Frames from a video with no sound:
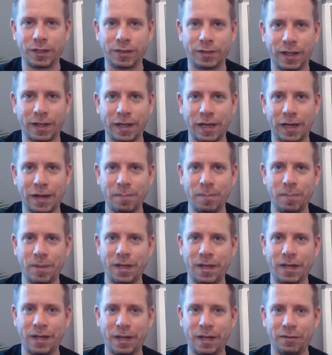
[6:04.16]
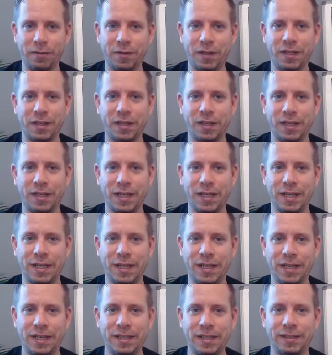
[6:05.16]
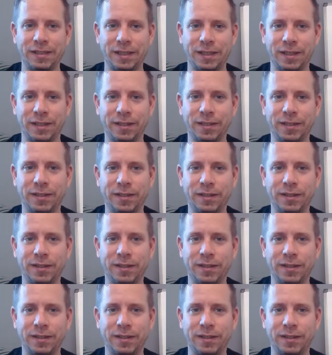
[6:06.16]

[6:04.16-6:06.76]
that make lifting the knee easier?